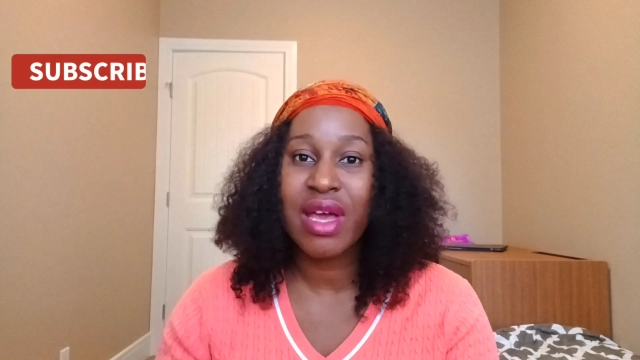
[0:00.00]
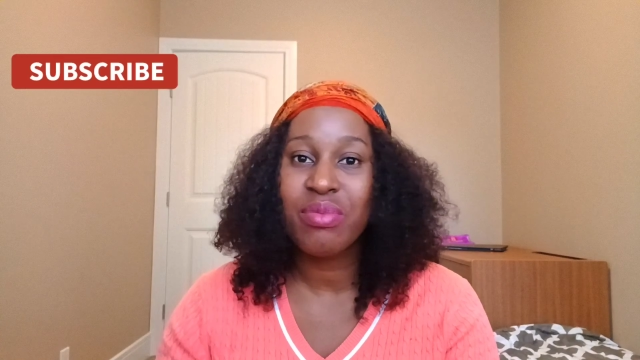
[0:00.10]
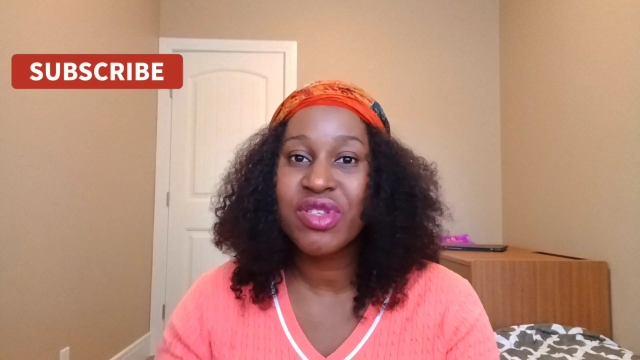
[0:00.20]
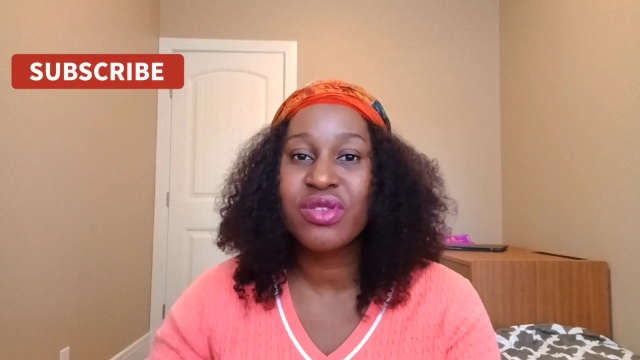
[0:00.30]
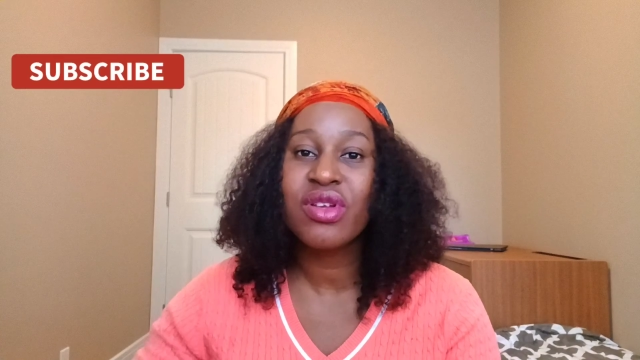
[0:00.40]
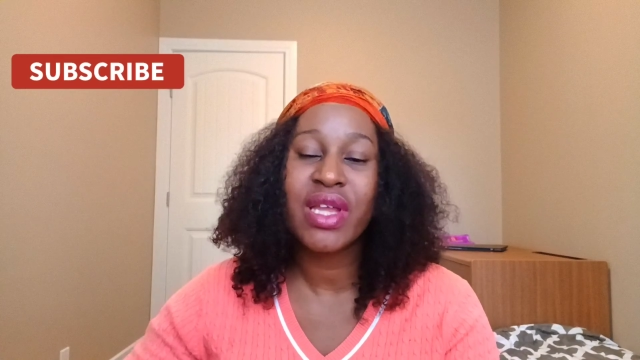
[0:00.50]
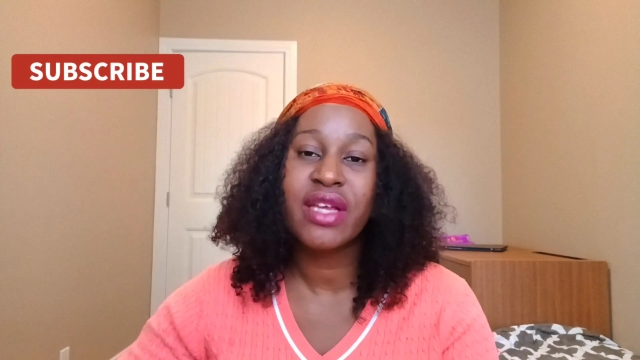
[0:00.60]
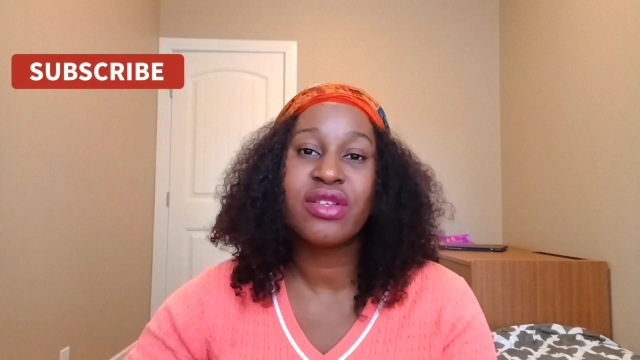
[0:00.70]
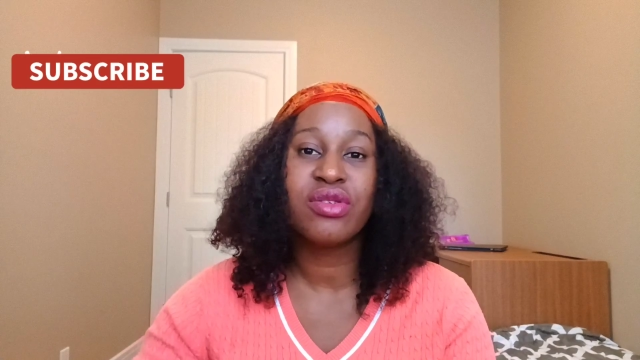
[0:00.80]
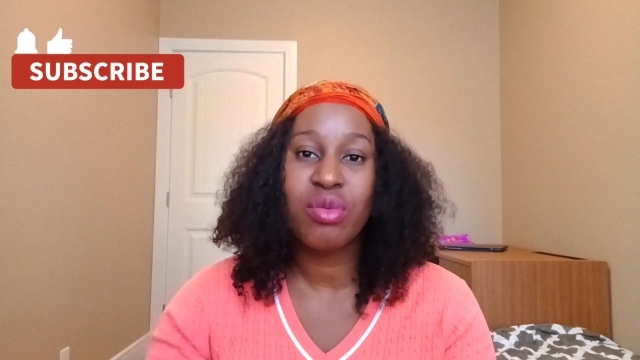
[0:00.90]
type. It's not
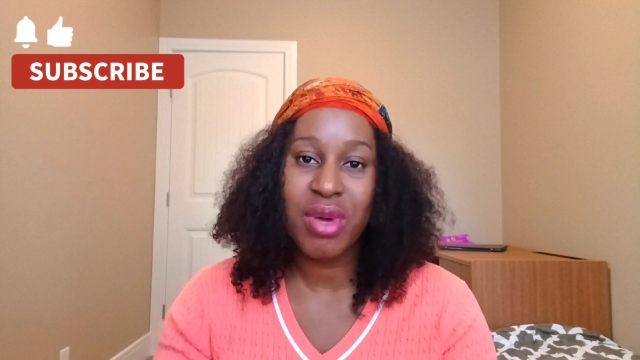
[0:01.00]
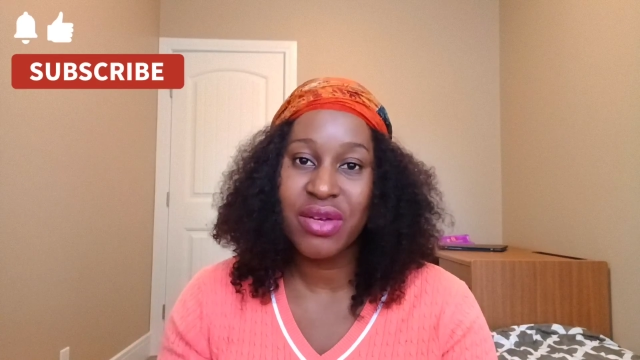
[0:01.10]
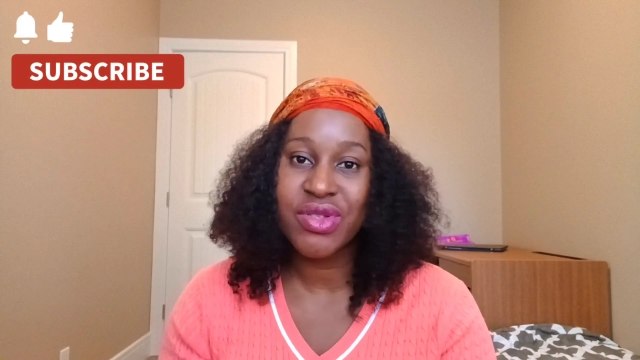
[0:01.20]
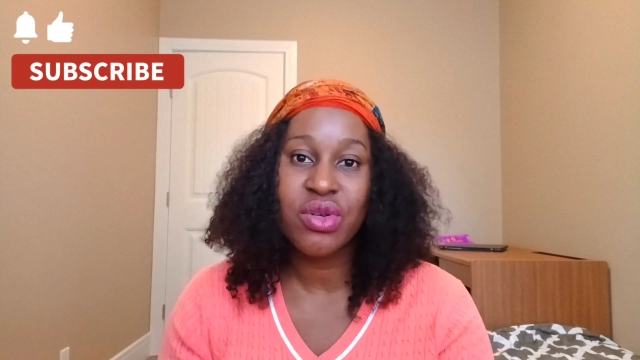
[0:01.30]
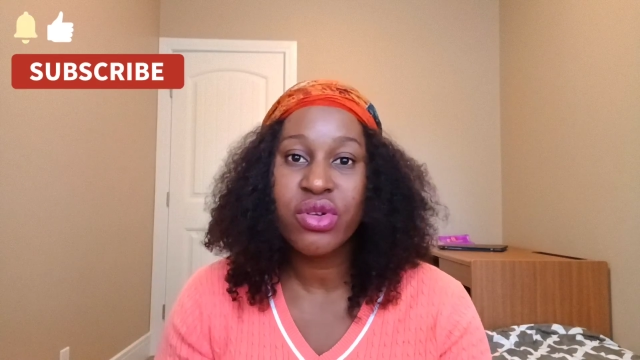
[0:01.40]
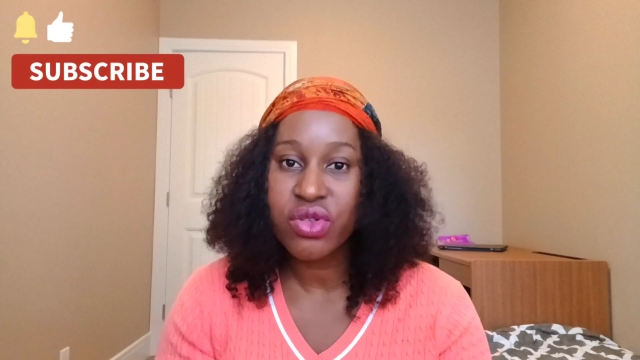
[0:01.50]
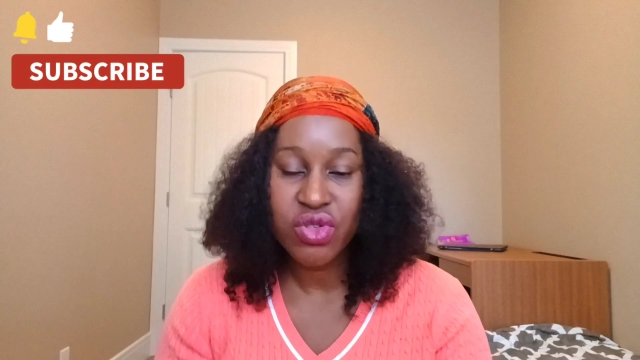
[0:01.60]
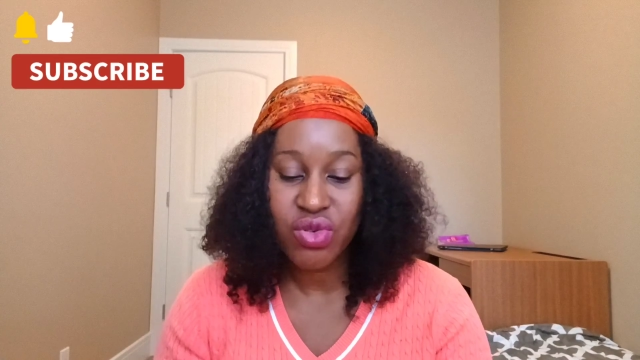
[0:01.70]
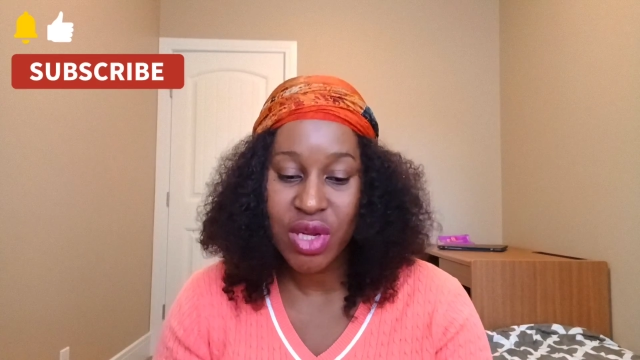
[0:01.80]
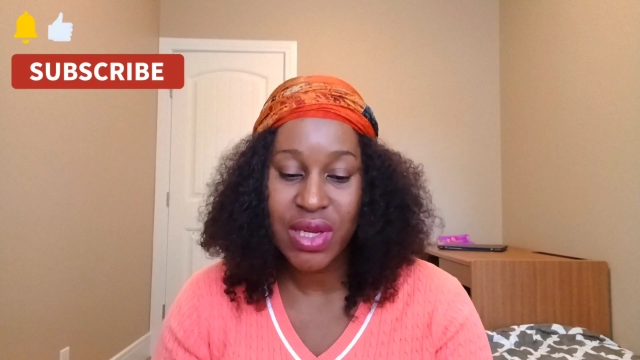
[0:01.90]
like the normal, it's not
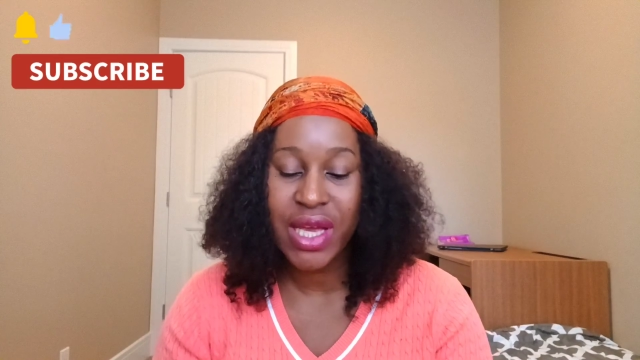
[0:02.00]
usual.